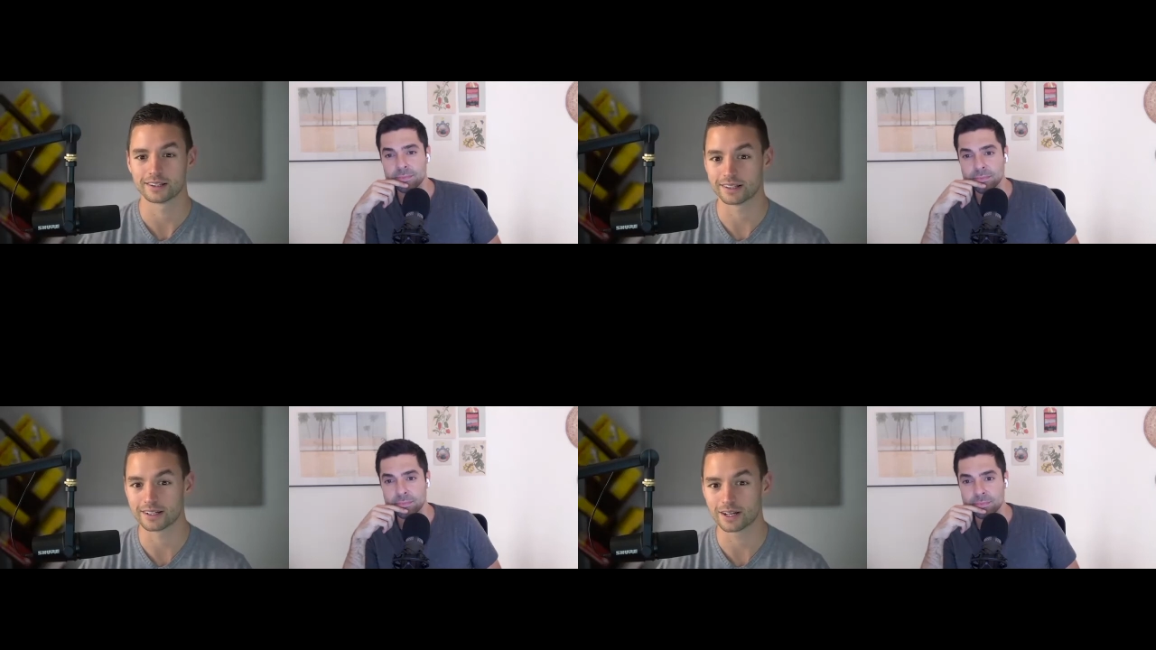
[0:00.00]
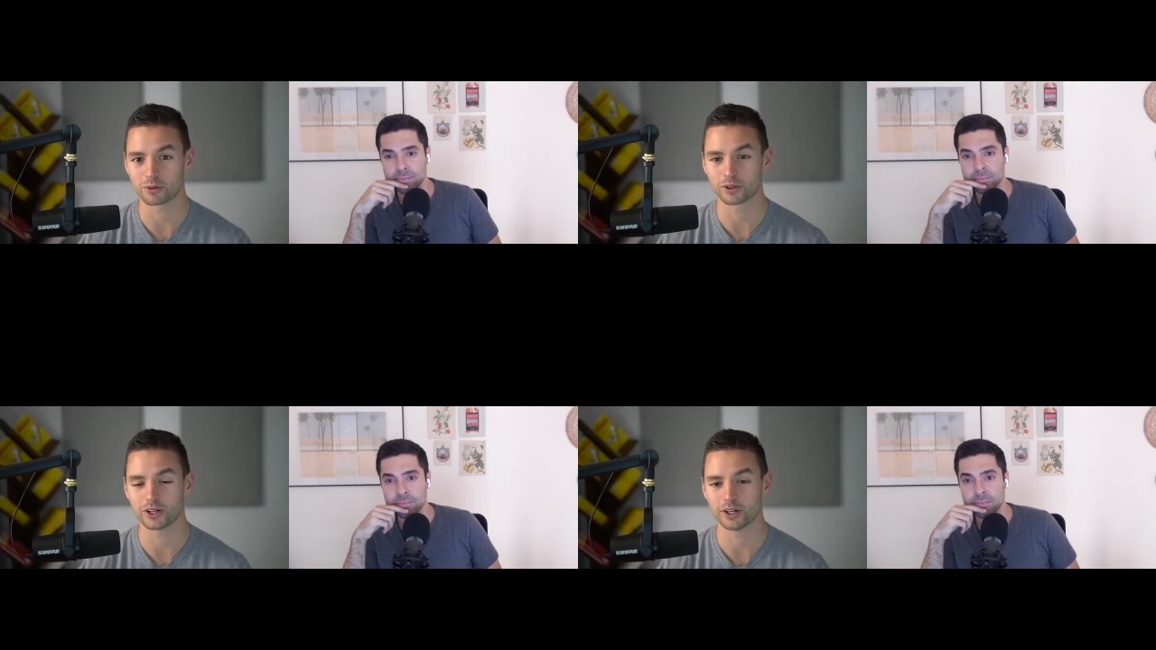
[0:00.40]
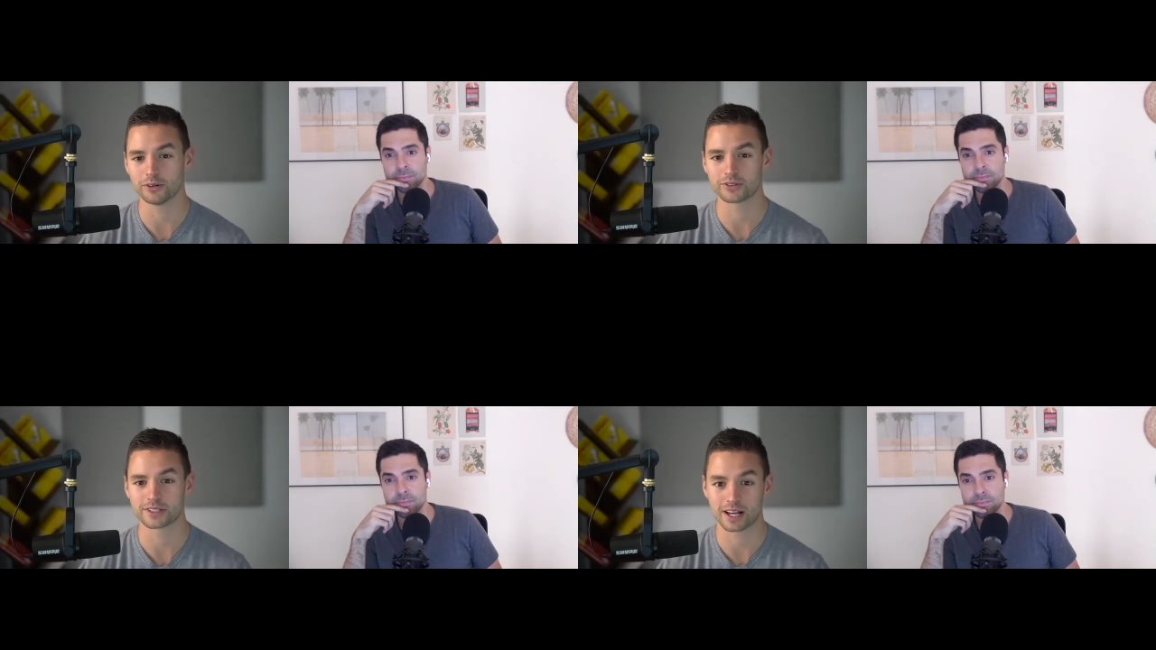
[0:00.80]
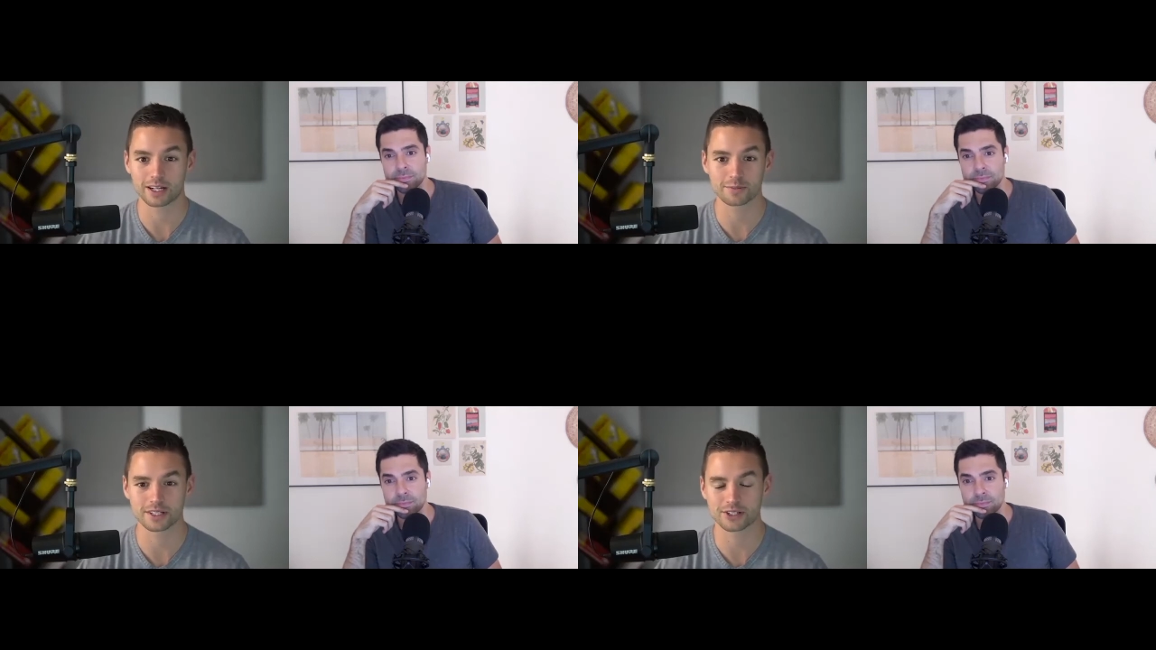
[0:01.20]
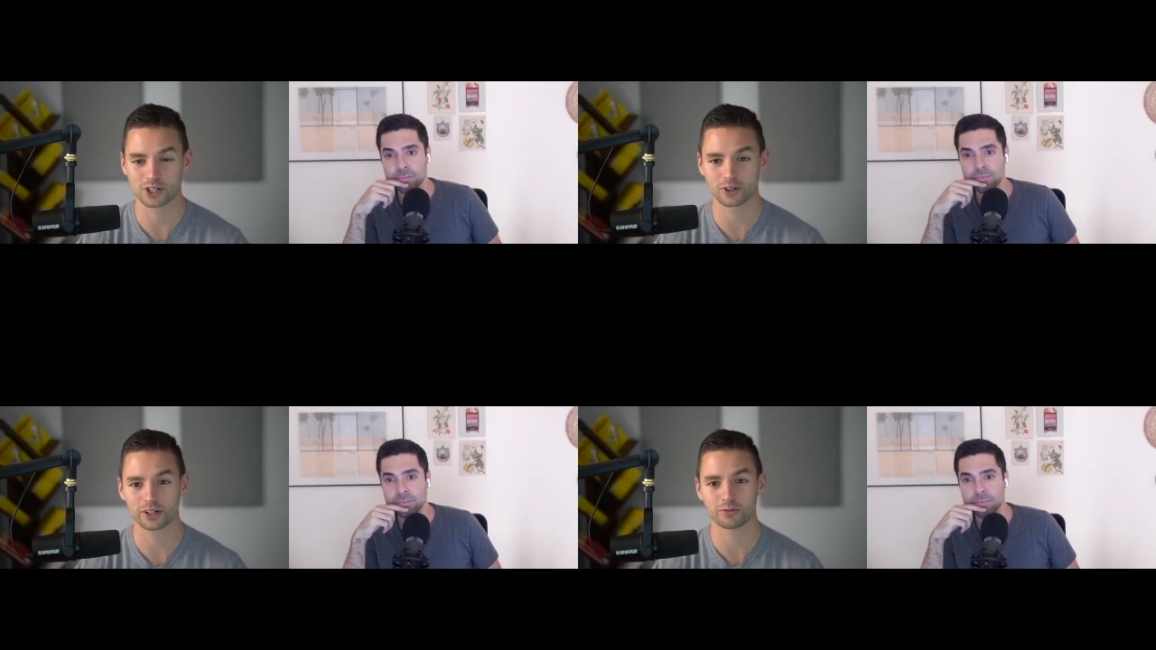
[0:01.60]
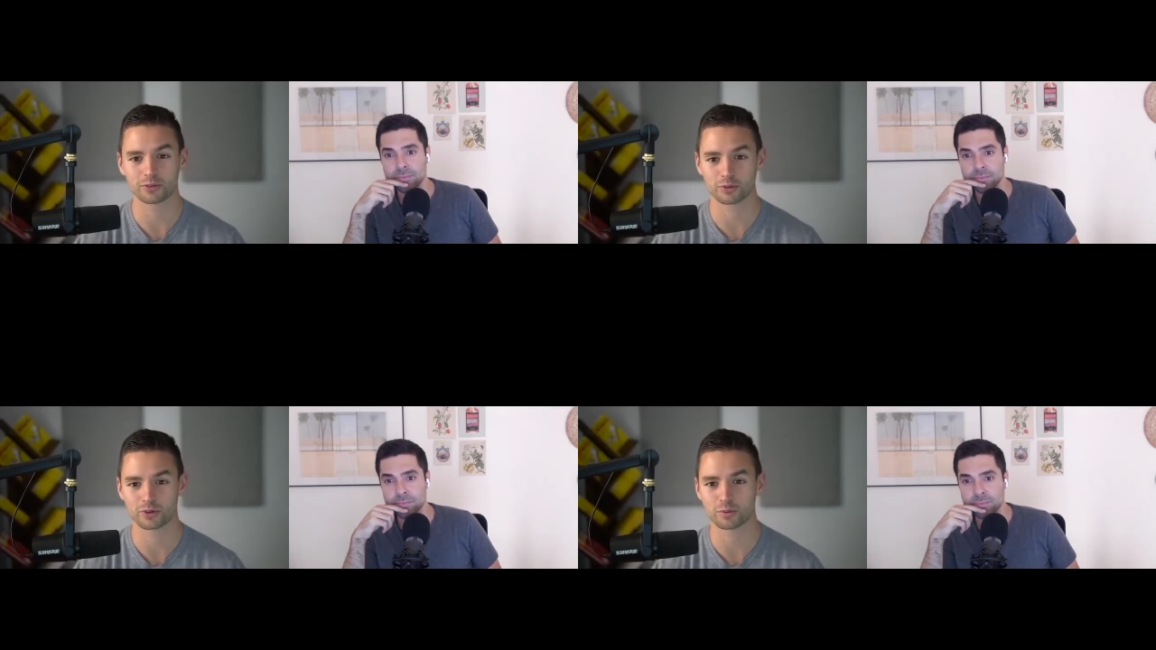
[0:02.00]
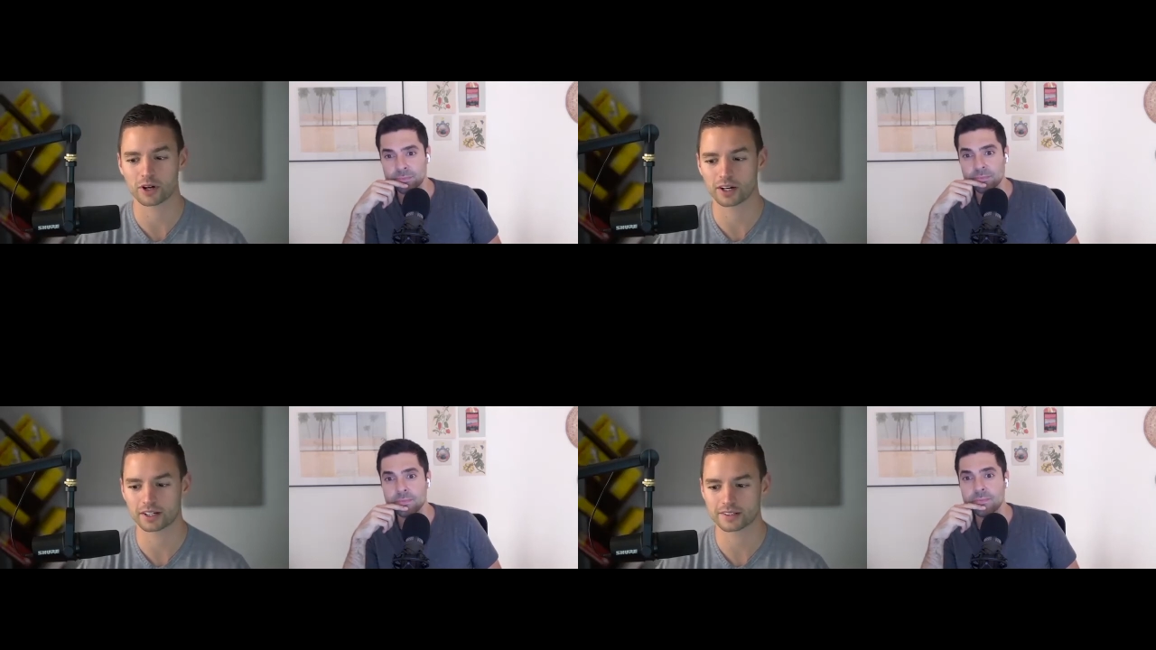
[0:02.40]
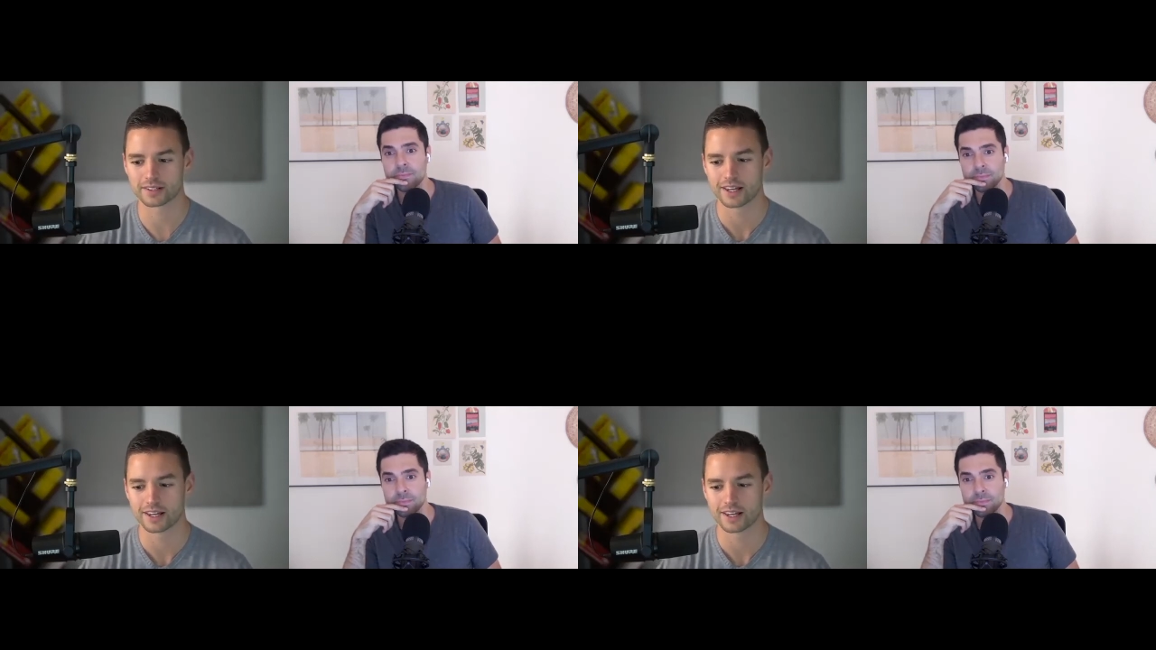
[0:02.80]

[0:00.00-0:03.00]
Speaker 1: the number of signups they generated for the free product.